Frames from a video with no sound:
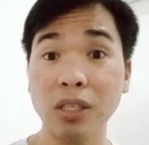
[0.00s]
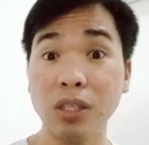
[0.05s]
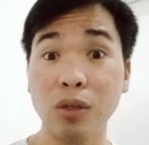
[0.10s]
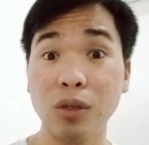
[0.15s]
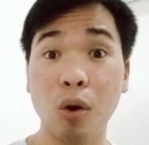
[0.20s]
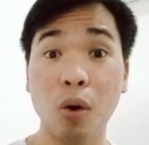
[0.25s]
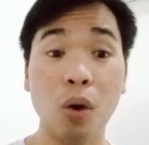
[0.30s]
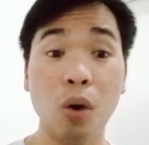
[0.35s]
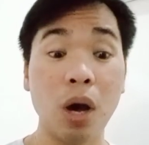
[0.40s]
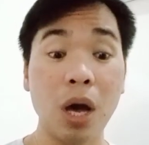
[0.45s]

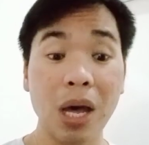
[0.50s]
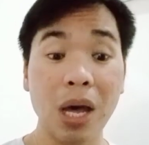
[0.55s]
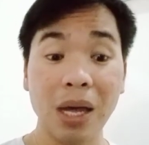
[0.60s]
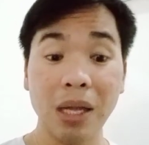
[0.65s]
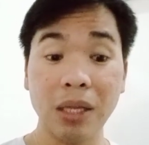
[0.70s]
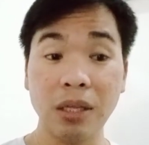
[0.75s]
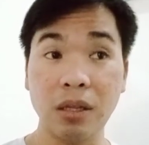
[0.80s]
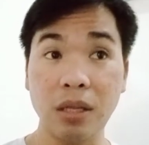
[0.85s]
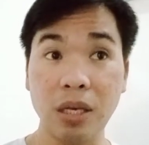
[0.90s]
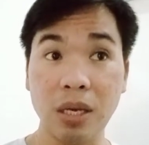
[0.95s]
So
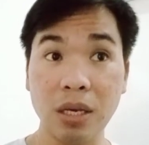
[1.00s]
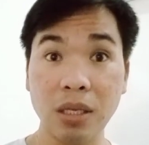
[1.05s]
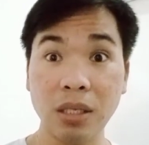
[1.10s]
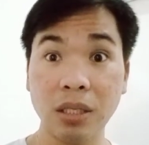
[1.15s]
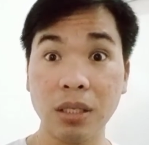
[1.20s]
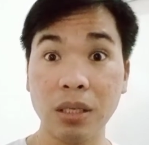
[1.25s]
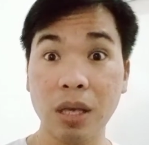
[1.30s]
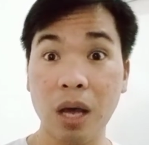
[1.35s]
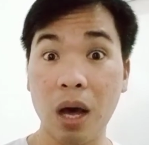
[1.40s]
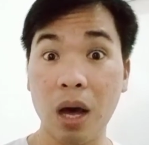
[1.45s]

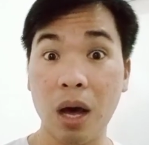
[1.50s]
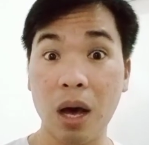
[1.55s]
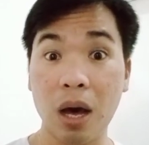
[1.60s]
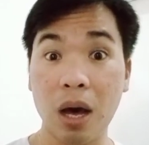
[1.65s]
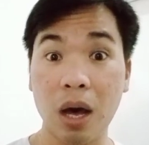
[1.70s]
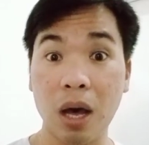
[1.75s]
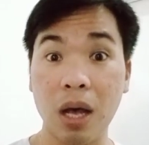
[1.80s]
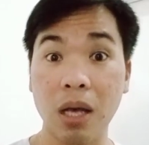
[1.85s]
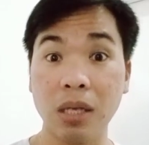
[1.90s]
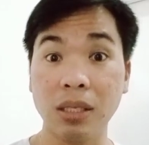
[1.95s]
this
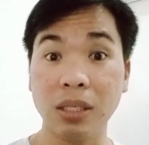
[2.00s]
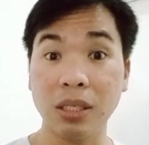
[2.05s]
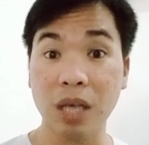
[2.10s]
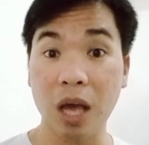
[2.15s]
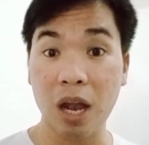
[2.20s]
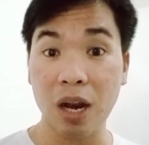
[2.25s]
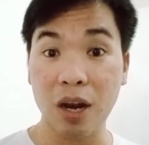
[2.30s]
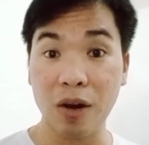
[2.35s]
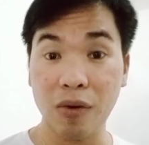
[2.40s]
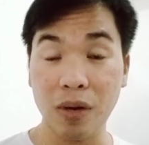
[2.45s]

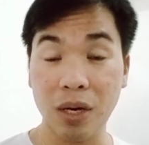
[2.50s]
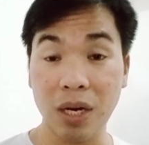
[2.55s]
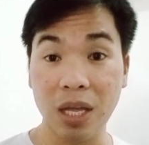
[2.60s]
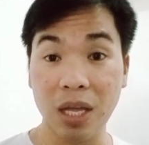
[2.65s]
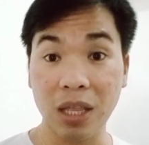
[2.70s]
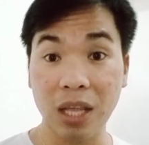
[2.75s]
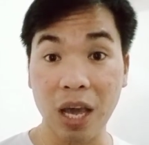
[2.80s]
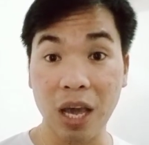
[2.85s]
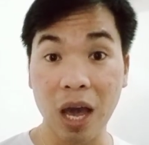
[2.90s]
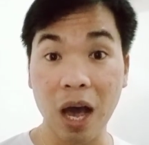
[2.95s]
salary
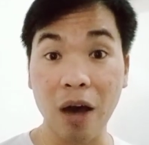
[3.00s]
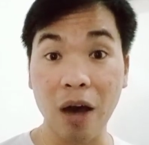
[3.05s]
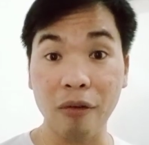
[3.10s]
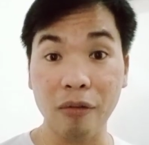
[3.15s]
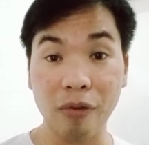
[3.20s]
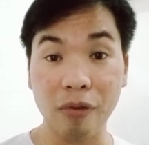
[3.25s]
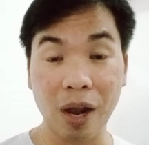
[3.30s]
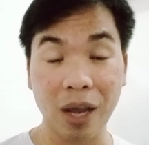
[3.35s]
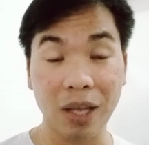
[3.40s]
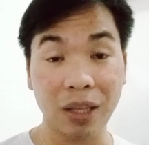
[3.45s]
that I
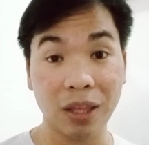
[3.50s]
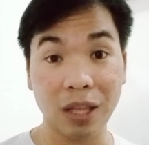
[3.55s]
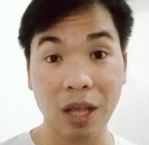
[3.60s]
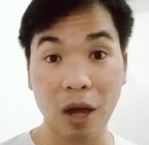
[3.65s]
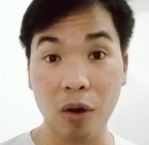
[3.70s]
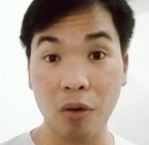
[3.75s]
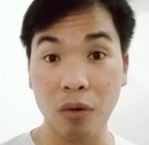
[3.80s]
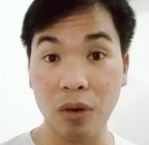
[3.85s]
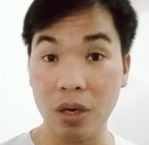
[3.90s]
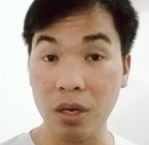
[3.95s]
have right
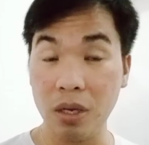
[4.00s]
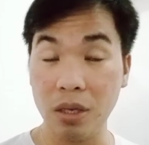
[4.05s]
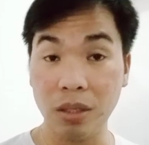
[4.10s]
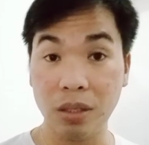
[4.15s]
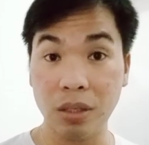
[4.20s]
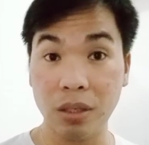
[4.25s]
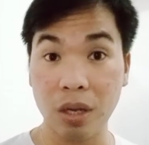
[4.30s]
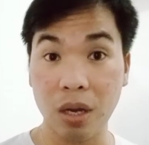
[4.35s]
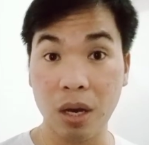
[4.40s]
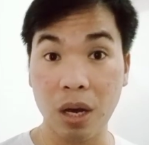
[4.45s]
now
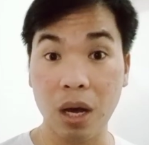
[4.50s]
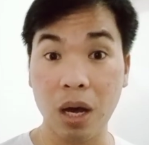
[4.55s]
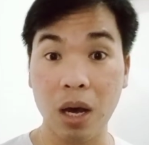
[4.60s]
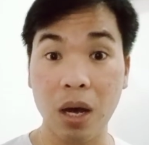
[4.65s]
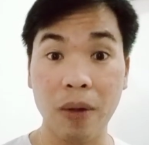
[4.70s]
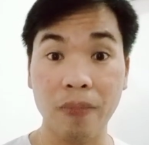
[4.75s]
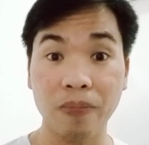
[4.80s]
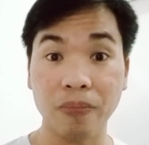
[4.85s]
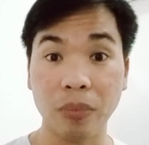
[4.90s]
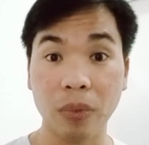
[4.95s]
is
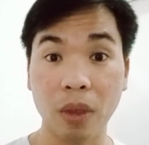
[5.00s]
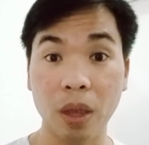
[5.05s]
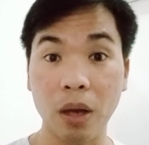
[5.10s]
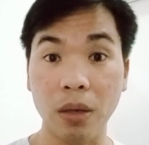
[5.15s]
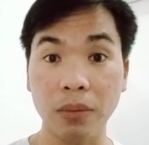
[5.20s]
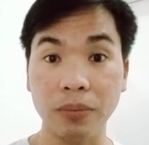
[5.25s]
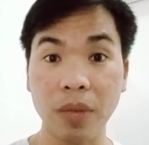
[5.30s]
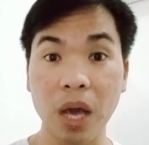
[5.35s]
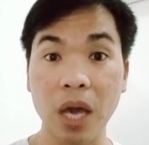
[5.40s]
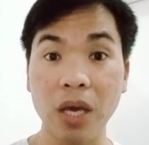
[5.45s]

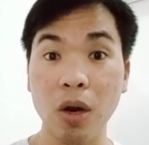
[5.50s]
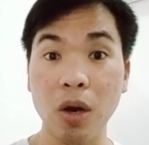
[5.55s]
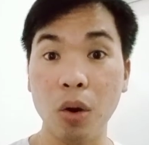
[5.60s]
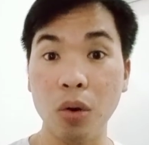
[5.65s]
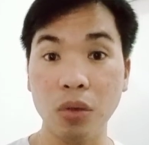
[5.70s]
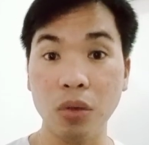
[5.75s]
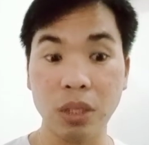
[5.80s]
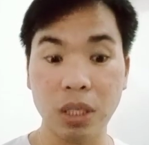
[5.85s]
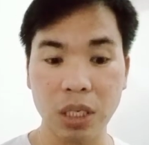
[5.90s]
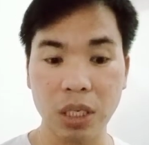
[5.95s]
I
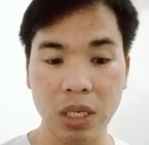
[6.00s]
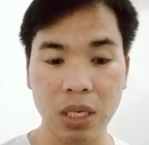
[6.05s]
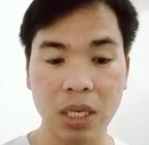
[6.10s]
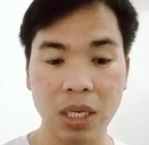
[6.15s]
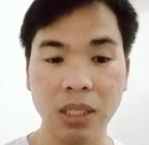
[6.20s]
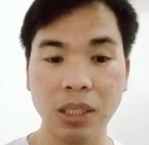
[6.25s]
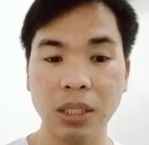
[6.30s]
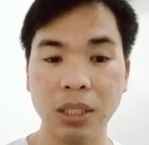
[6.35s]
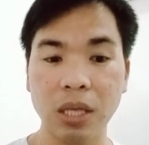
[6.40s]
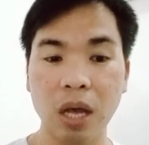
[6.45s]
owe
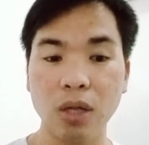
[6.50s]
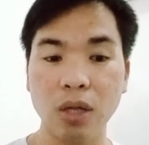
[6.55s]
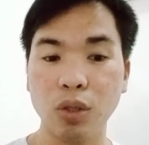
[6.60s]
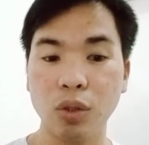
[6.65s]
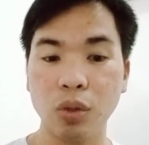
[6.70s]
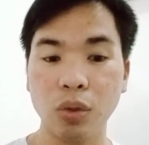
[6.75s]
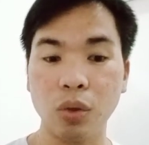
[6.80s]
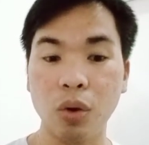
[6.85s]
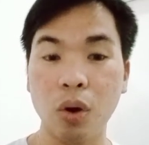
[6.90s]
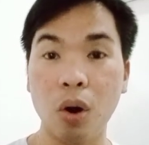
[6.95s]
this
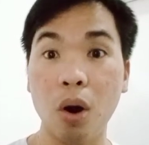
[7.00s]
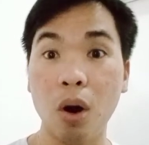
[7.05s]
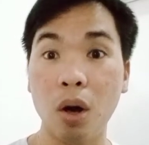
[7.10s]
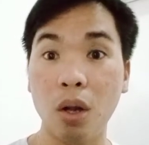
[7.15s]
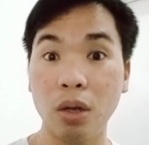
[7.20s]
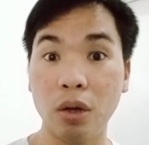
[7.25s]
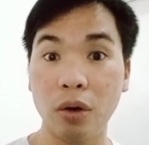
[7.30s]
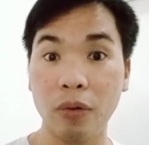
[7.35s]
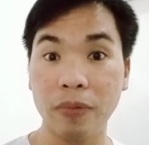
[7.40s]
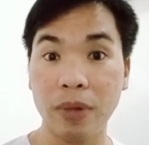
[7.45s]
to
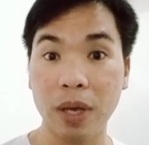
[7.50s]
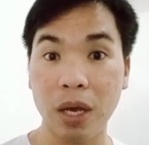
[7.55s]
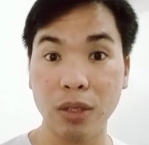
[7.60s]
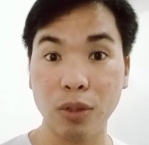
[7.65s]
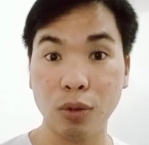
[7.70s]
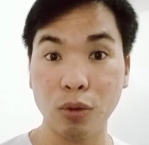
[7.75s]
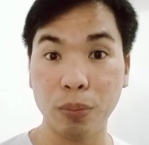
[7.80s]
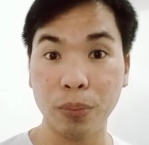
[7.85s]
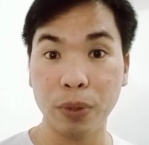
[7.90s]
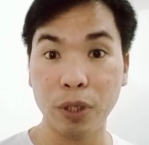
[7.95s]
all of the
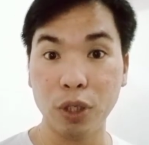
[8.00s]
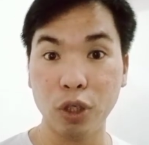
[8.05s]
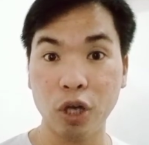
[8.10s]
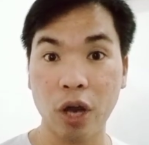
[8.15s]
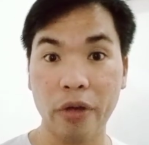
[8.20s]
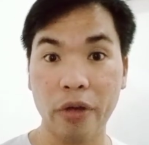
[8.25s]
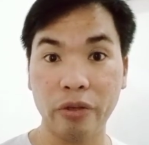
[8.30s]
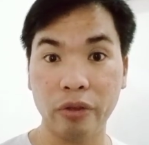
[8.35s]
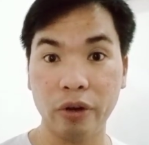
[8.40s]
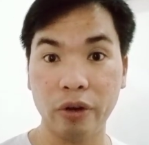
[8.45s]
super
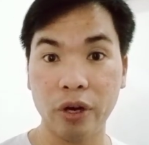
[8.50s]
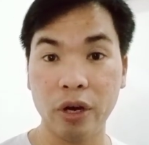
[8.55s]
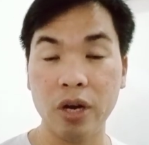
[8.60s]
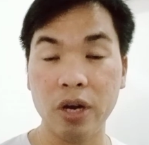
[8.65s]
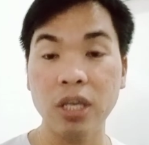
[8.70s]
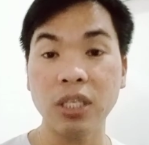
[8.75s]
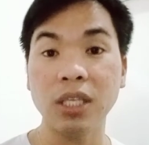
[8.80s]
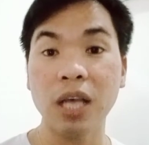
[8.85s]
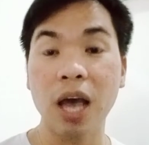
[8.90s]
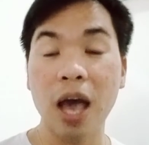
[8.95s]

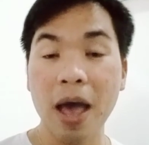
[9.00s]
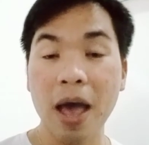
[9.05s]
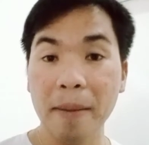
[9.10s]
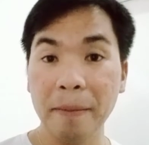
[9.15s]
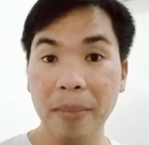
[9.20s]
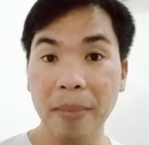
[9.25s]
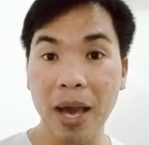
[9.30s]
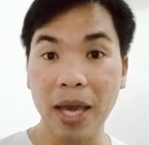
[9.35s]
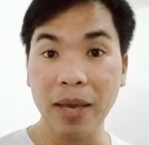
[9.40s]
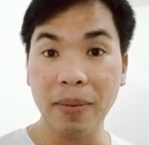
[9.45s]
chatters,
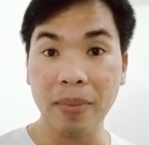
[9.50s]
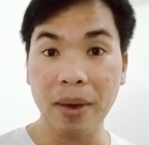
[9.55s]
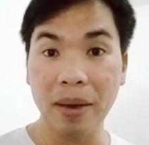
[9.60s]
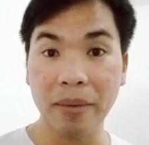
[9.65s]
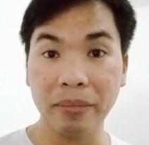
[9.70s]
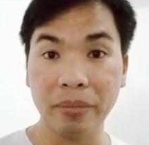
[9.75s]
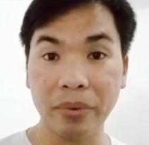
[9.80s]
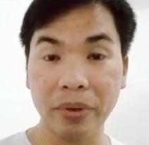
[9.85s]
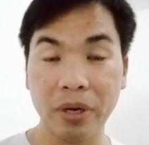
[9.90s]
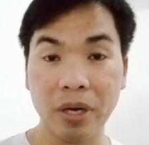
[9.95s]
my
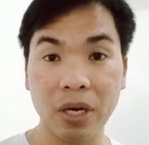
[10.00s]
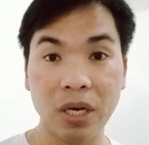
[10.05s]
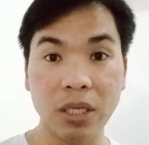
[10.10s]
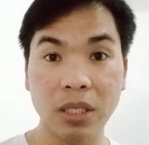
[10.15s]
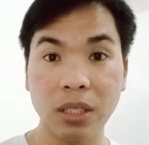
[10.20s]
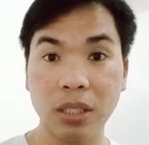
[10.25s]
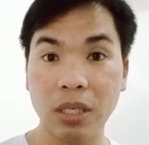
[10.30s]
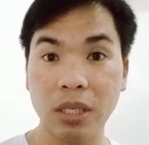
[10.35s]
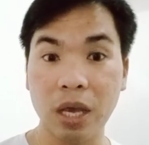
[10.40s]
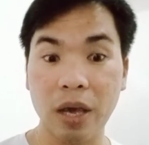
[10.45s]

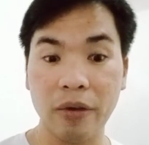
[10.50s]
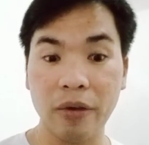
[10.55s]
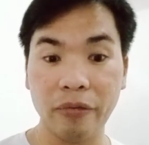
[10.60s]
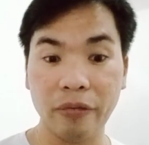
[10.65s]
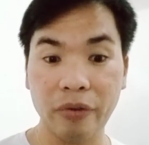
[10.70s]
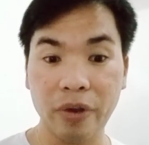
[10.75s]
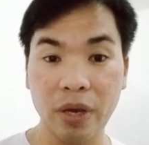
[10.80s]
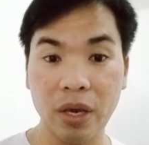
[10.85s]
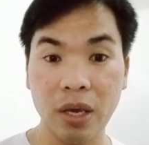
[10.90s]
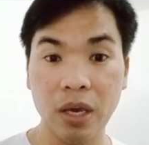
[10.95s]
members,
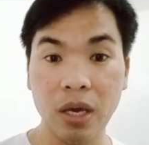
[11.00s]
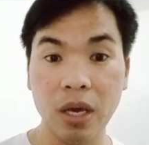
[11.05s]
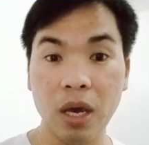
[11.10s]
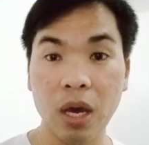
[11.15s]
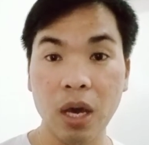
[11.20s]
every